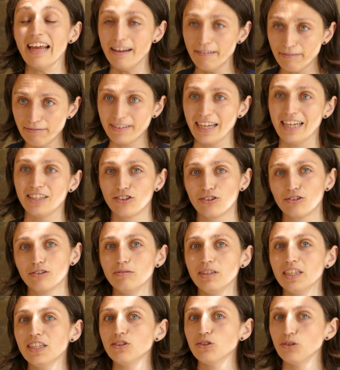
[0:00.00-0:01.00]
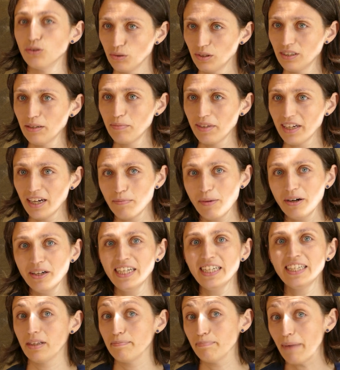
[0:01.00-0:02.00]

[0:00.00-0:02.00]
If that's true, we need to do something about it.